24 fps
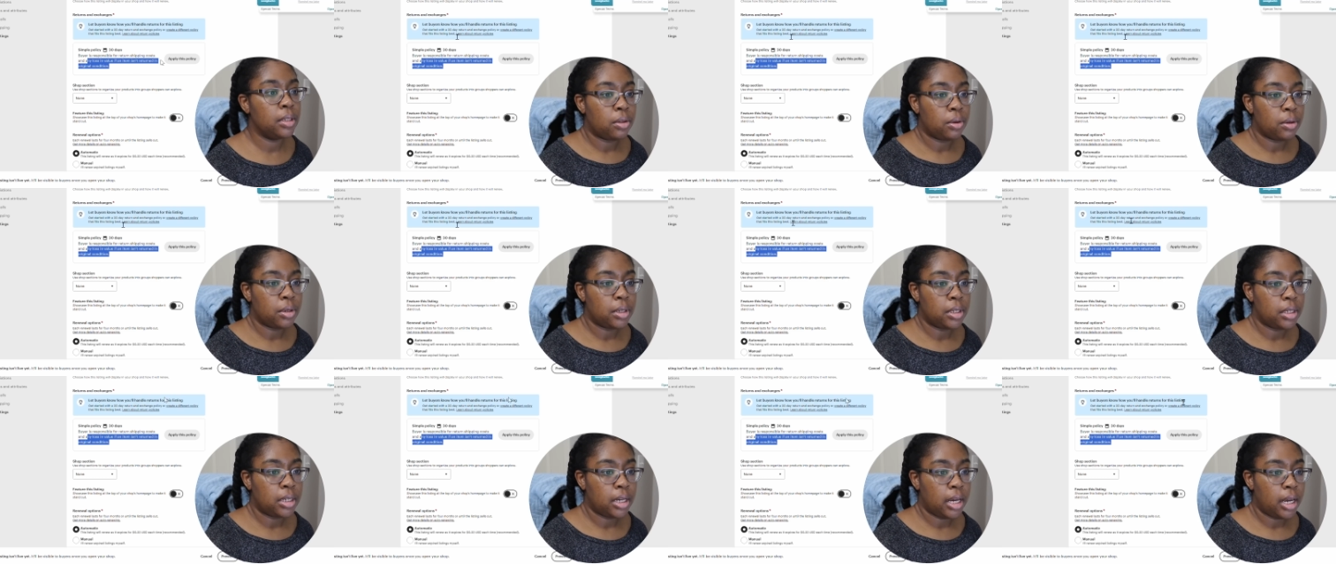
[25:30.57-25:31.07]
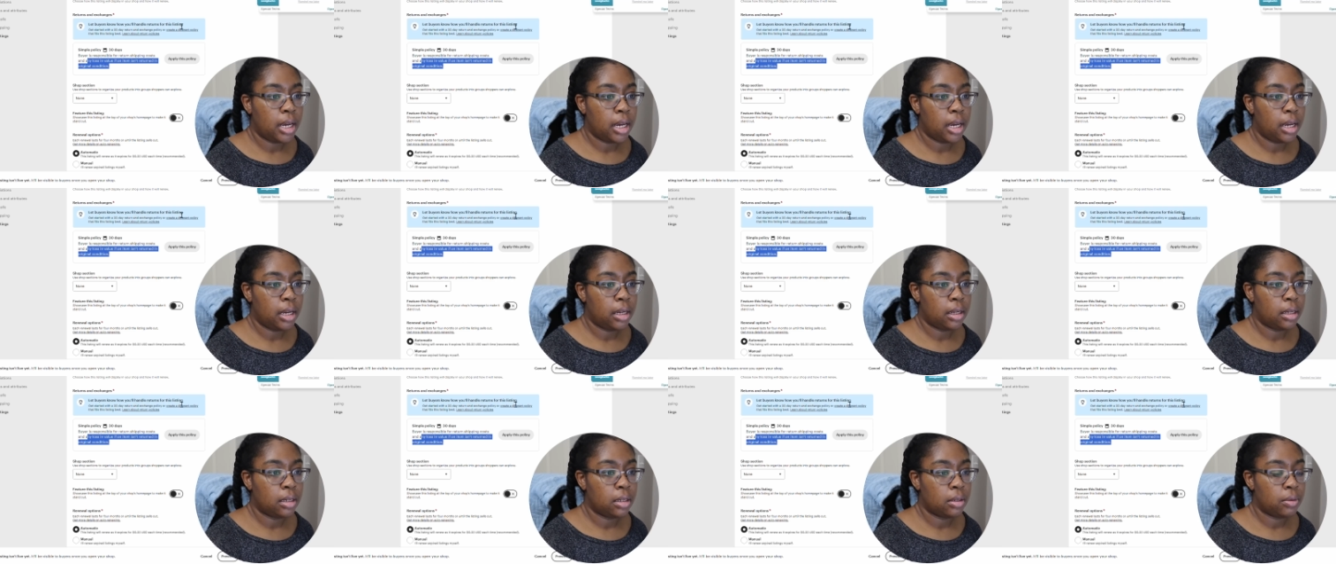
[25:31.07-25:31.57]

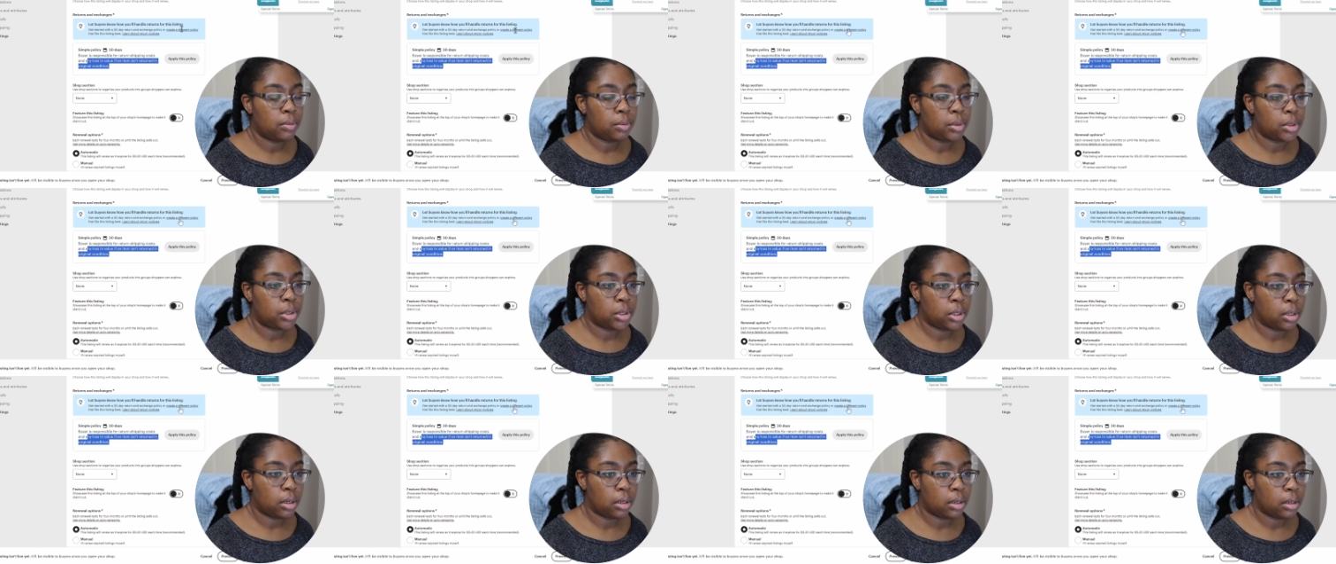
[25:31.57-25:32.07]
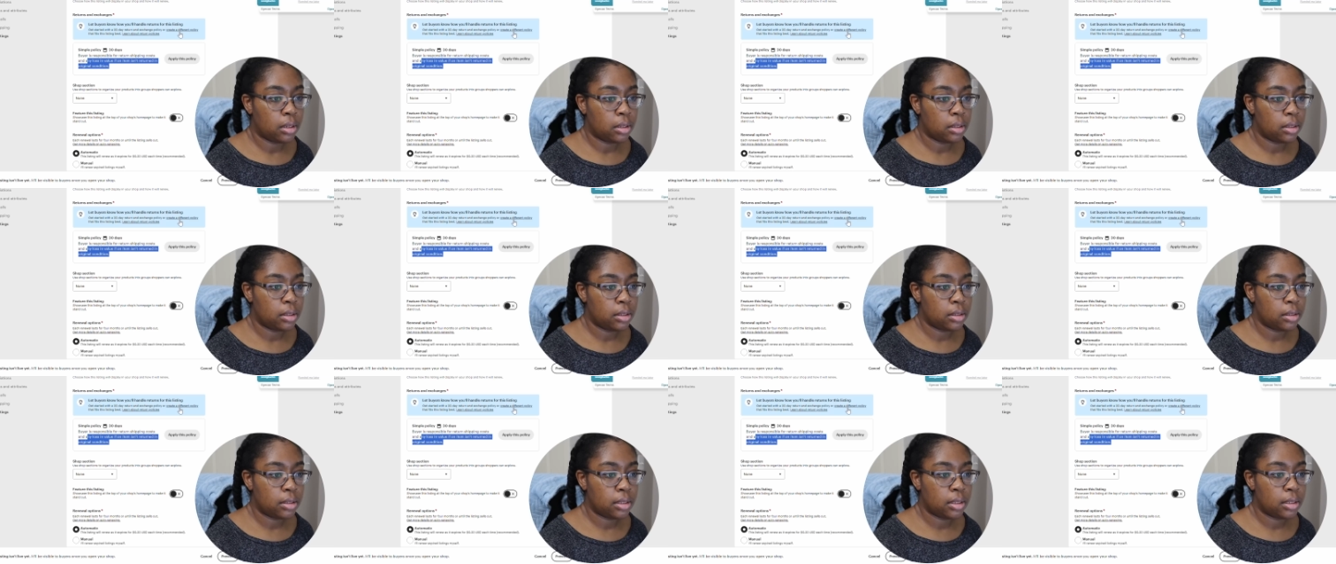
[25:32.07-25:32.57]
30-day
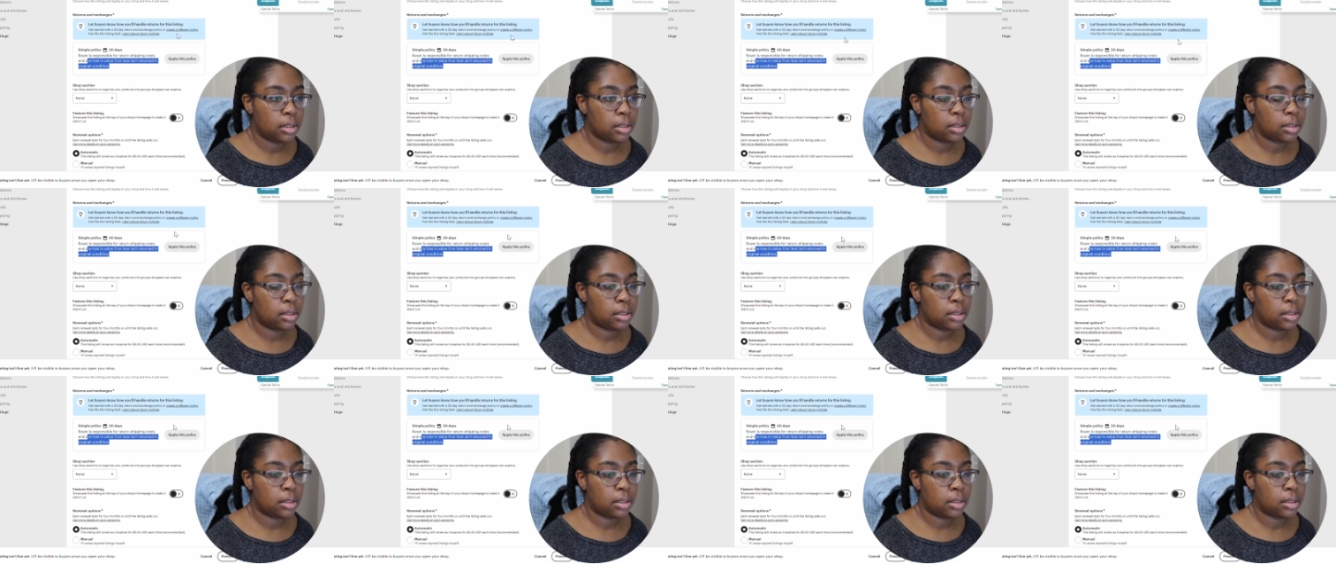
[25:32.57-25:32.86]
return.